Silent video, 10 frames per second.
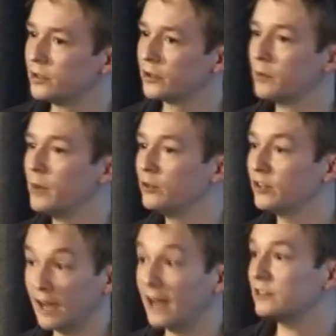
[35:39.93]
that the
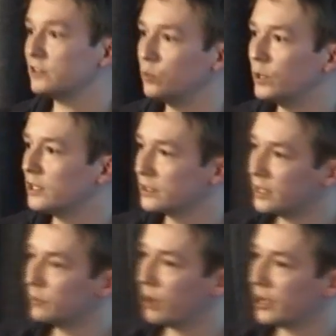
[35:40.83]
composer actually will
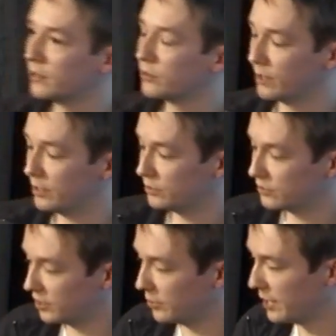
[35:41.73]
keep running if the
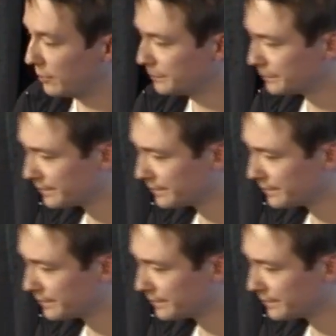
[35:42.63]
renderers go down.